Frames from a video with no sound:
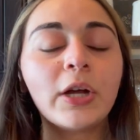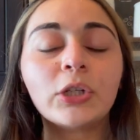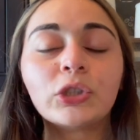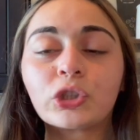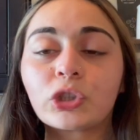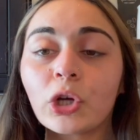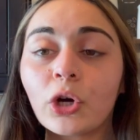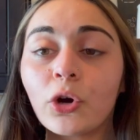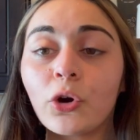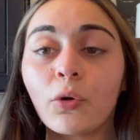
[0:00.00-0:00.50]

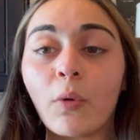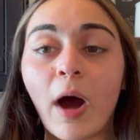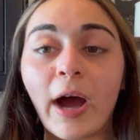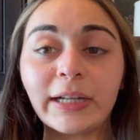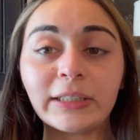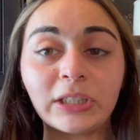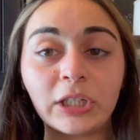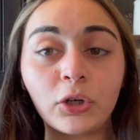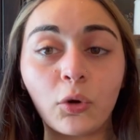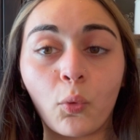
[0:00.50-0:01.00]
So
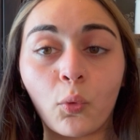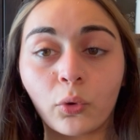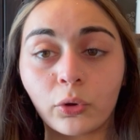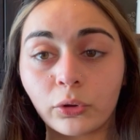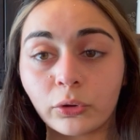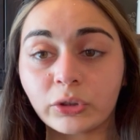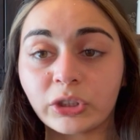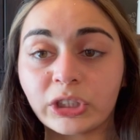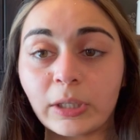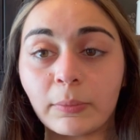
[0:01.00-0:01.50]
I did
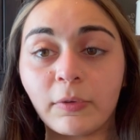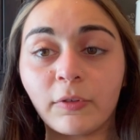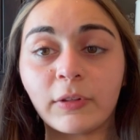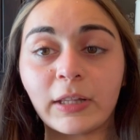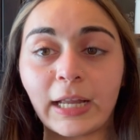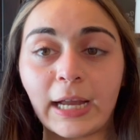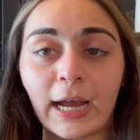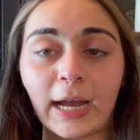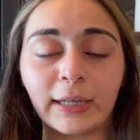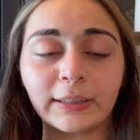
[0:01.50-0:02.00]
order some of
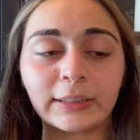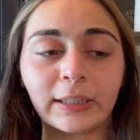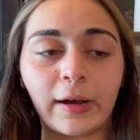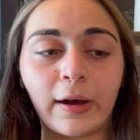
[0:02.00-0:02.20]
that,